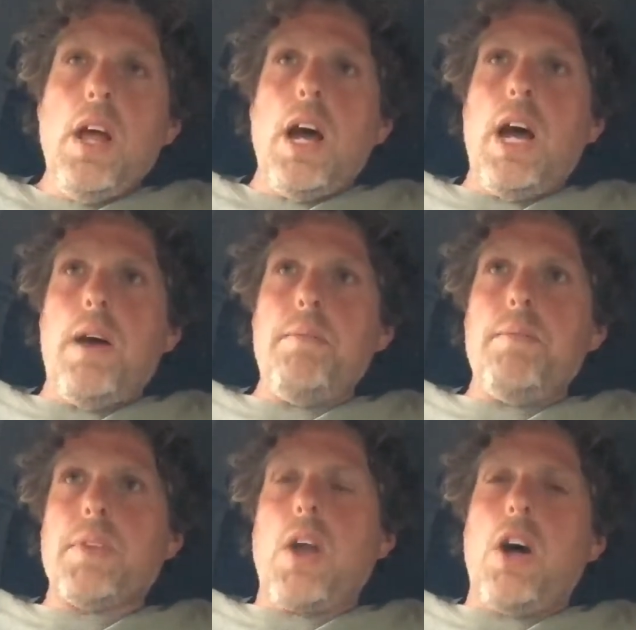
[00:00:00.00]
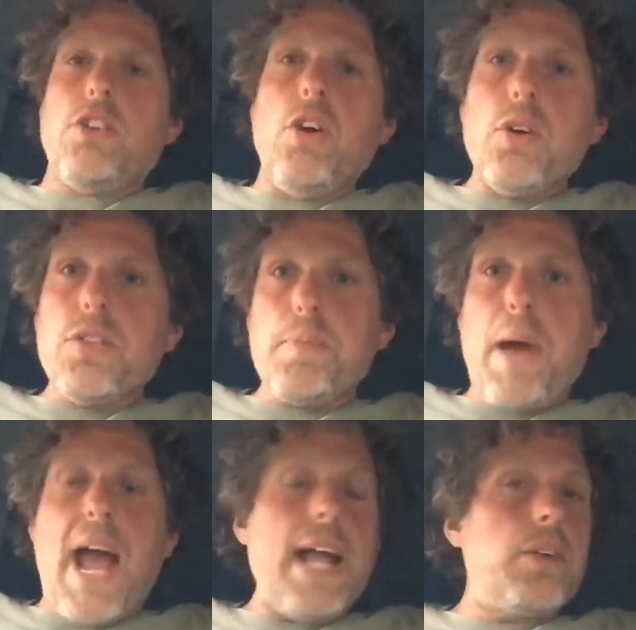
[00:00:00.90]
I took the
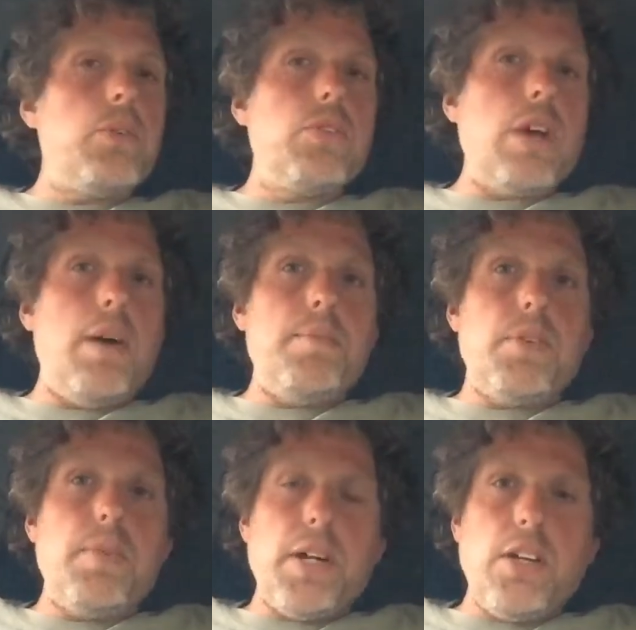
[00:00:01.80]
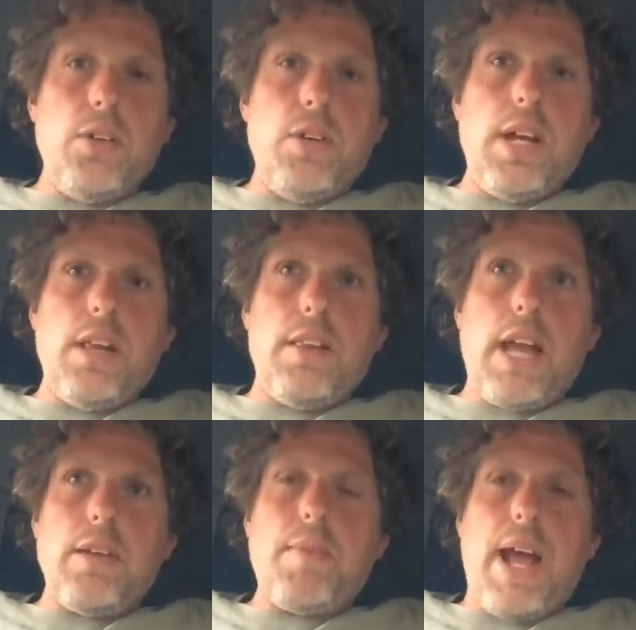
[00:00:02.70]
panels up to my unit, the
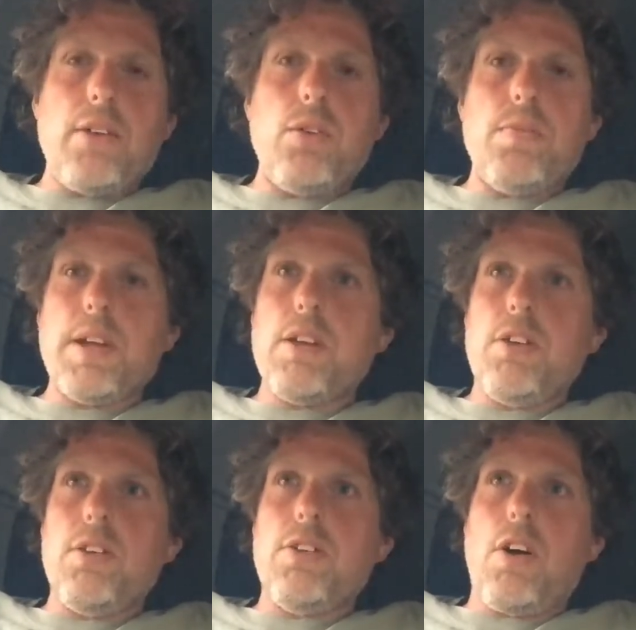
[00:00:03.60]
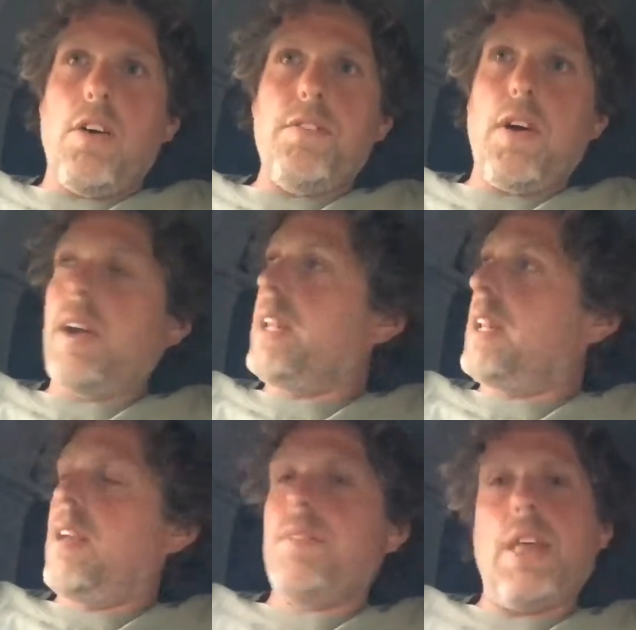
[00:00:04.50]
8 panels, because I
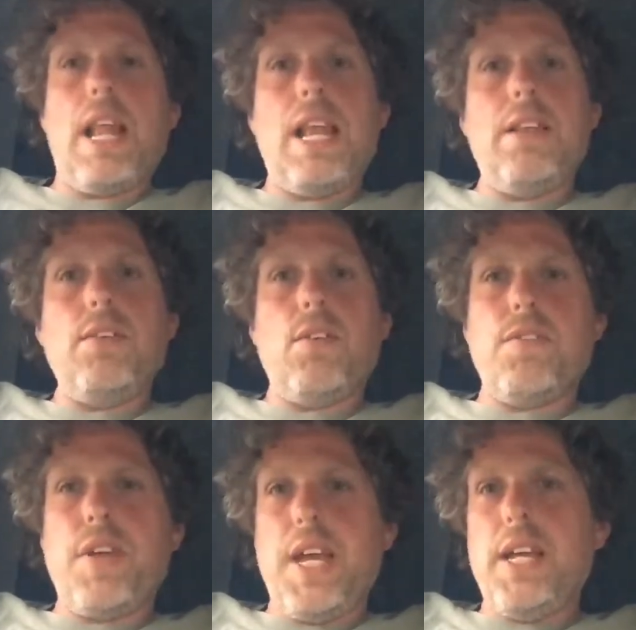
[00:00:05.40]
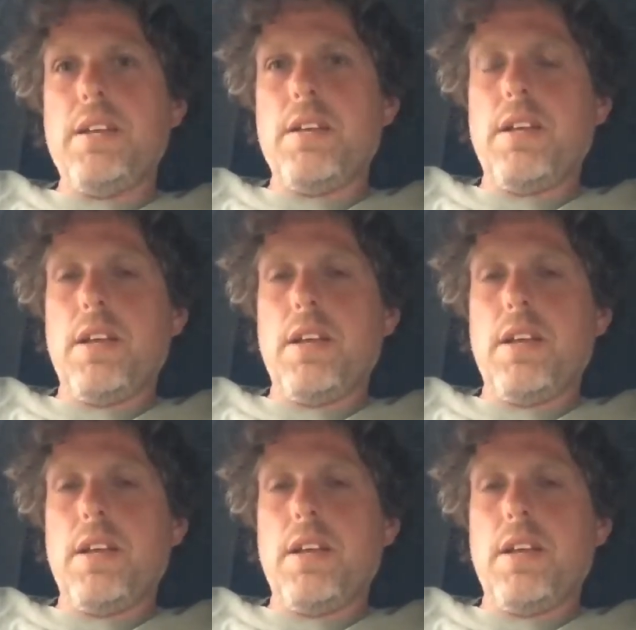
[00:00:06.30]
find if they're not fitted